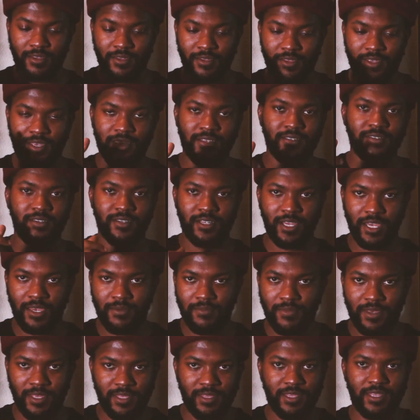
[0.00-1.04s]

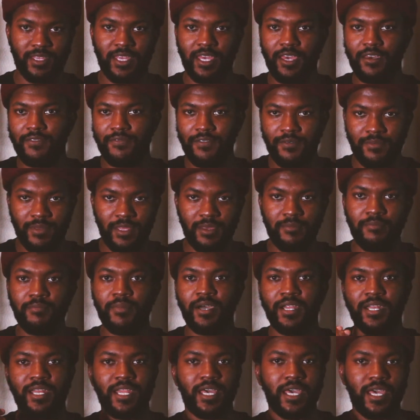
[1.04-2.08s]
being the day I filmed,
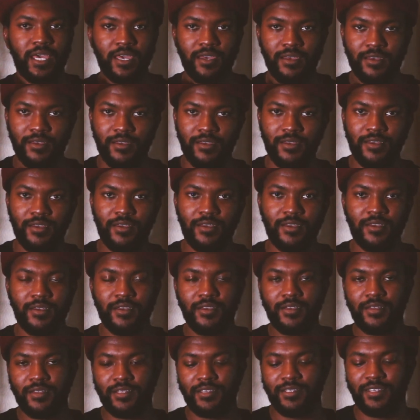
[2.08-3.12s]
Monday,
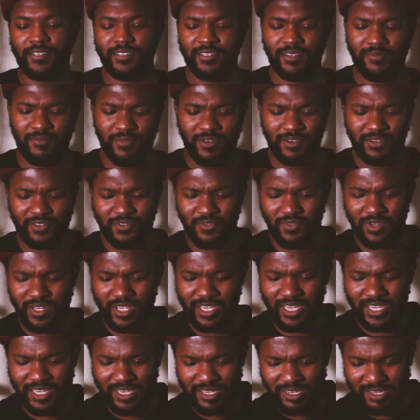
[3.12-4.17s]
December
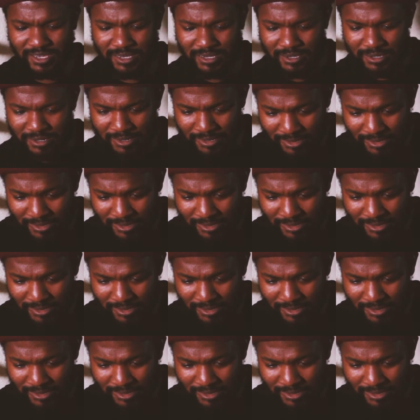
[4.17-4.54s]
20,